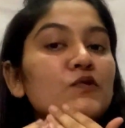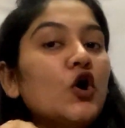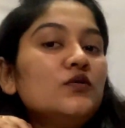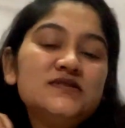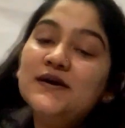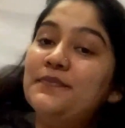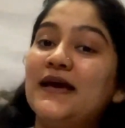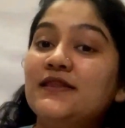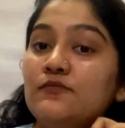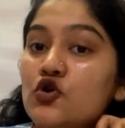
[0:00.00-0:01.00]
Always
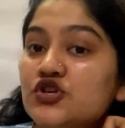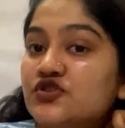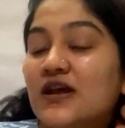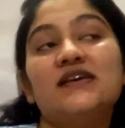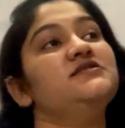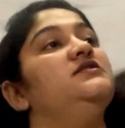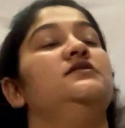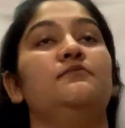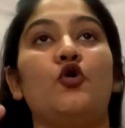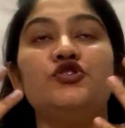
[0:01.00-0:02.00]
apply the
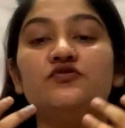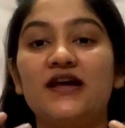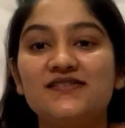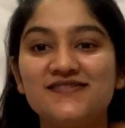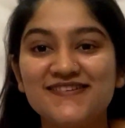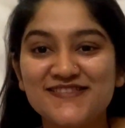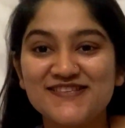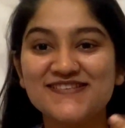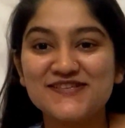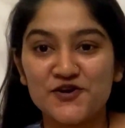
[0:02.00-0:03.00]
moisturizer in
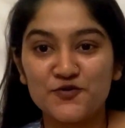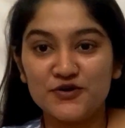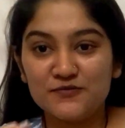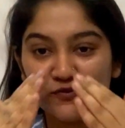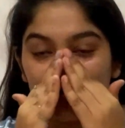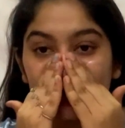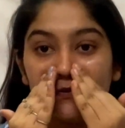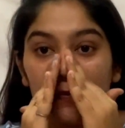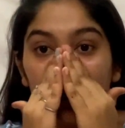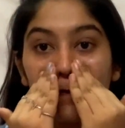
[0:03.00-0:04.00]
the circular motion.